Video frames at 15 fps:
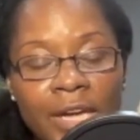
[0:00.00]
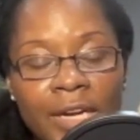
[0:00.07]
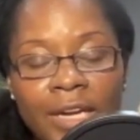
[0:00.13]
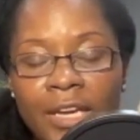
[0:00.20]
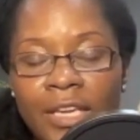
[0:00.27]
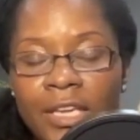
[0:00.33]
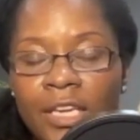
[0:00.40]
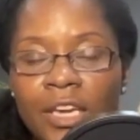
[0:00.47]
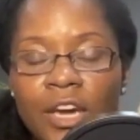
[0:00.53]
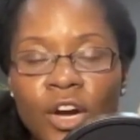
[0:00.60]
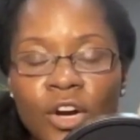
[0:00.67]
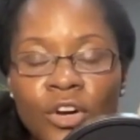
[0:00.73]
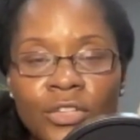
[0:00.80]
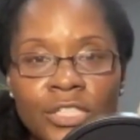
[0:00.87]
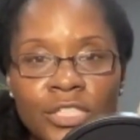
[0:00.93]
And I
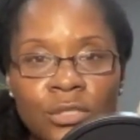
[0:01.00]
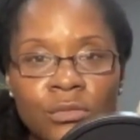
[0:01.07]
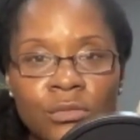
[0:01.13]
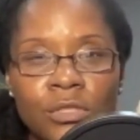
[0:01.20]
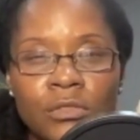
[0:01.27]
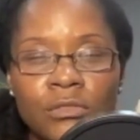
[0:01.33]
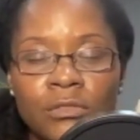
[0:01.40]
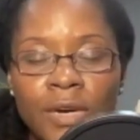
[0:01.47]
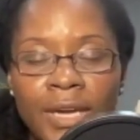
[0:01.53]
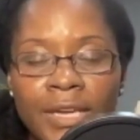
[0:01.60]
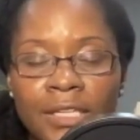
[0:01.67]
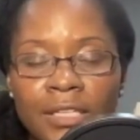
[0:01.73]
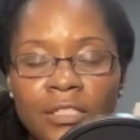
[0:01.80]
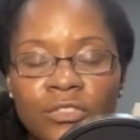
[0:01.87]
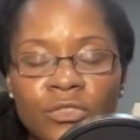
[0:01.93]
encourage you to
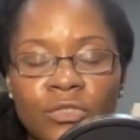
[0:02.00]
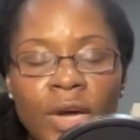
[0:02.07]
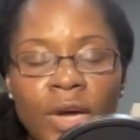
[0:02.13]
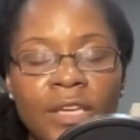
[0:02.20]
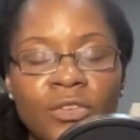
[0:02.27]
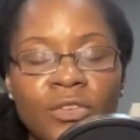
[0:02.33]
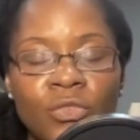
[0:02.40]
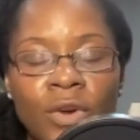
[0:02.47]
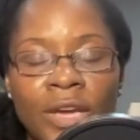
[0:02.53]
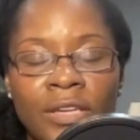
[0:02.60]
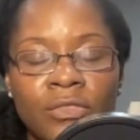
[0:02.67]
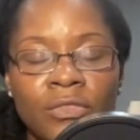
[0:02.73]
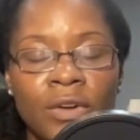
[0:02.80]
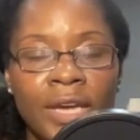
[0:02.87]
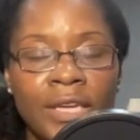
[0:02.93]
write.
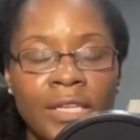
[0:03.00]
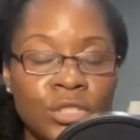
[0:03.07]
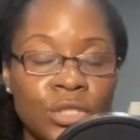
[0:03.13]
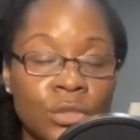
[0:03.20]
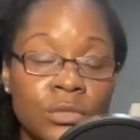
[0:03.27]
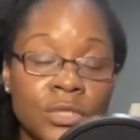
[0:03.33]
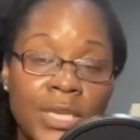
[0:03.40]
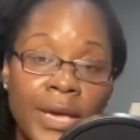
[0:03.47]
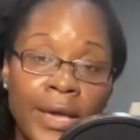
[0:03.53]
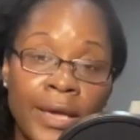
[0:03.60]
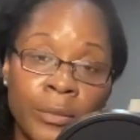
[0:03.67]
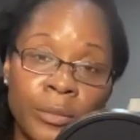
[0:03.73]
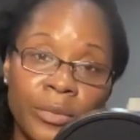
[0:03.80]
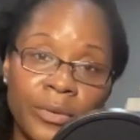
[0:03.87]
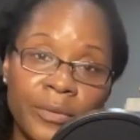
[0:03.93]
Don't
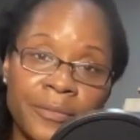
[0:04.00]
type.